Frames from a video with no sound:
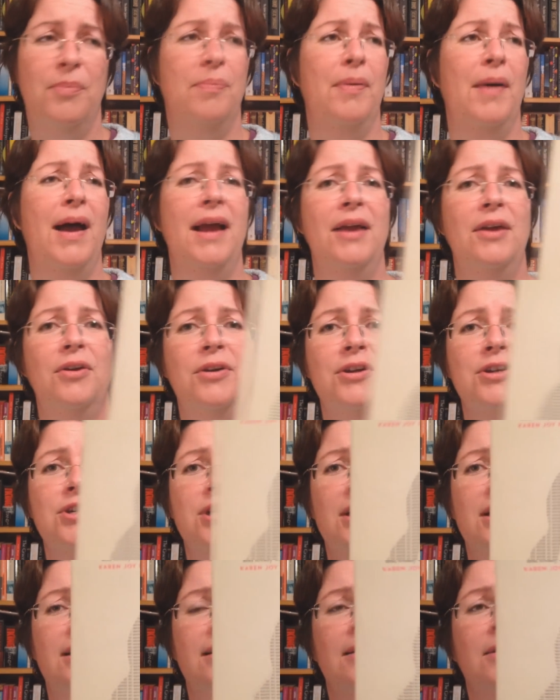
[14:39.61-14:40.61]
by
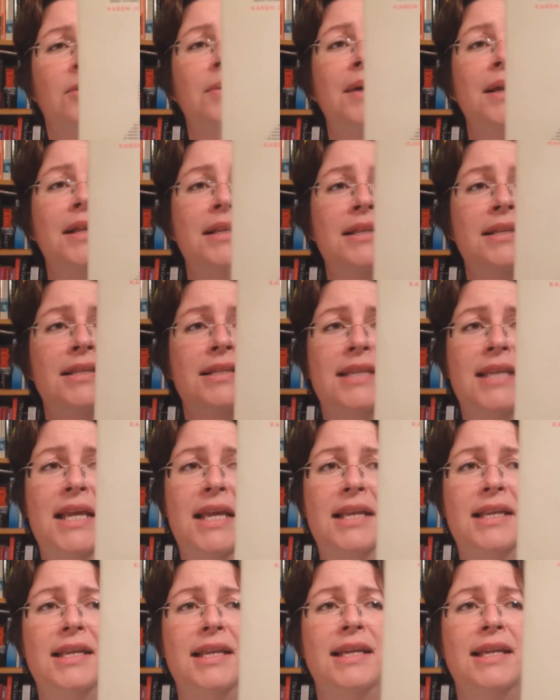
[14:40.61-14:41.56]
Ursula Le Guin said